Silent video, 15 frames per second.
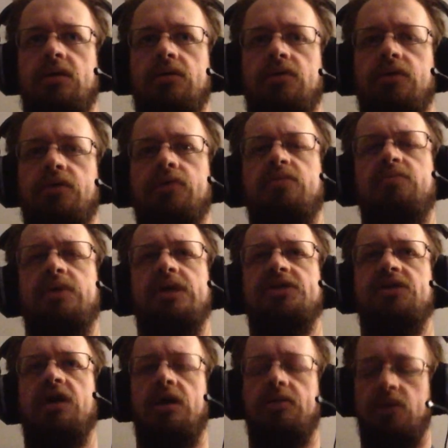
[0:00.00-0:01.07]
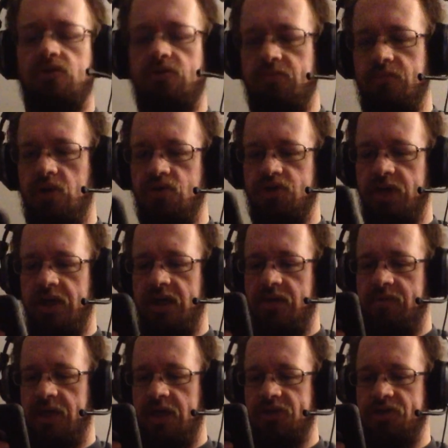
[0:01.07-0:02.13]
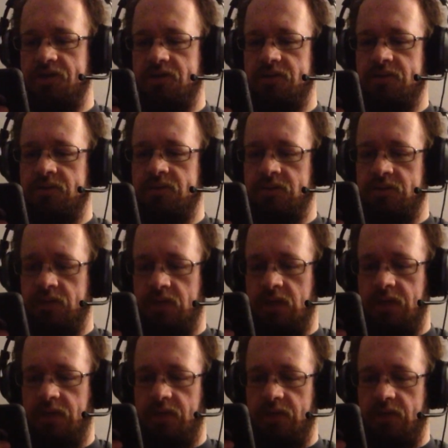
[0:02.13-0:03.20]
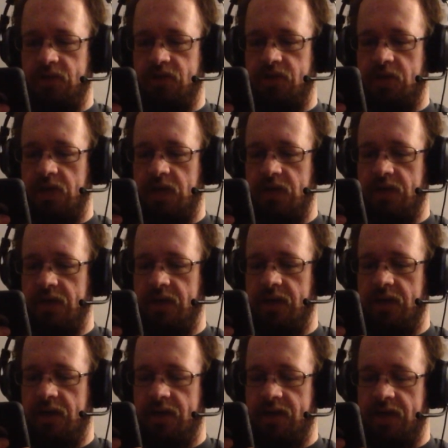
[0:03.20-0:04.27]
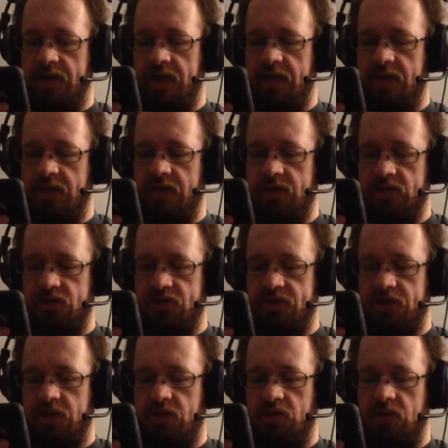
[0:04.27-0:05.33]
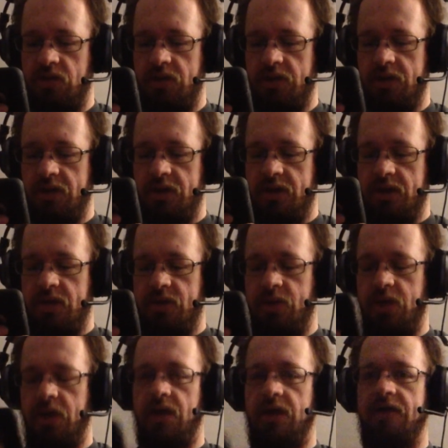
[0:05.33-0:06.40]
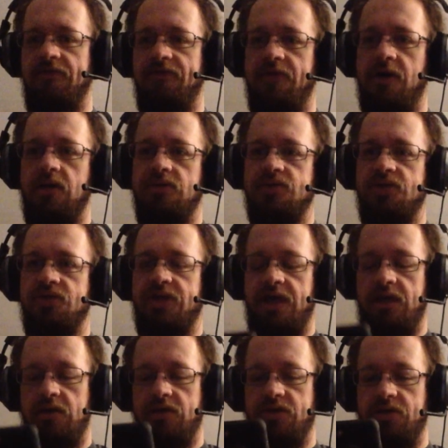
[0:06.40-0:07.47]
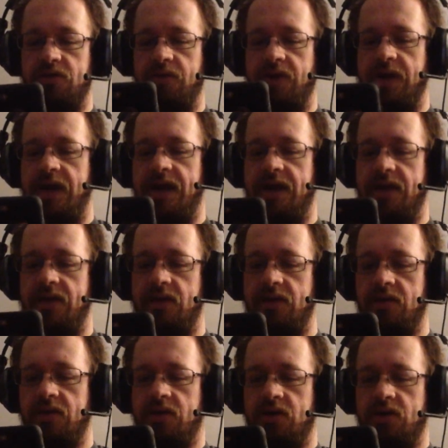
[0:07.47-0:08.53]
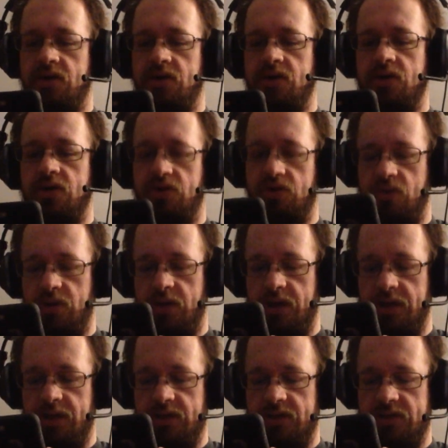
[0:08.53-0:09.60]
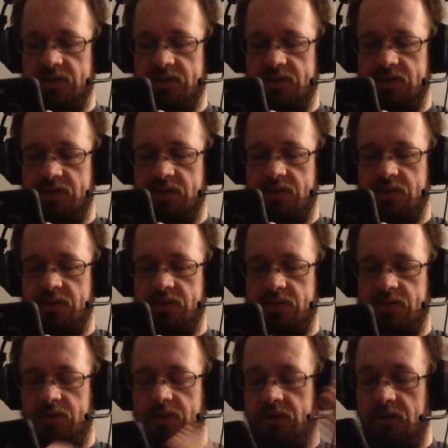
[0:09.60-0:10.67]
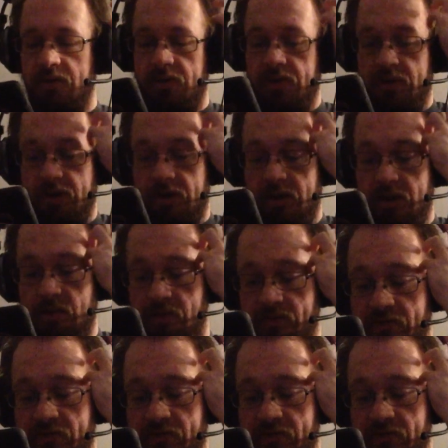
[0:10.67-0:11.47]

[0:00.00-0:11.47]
would it be stop motion animation? I'm not really sure how they animate this show, but it follows this character Rianne, who is, well, it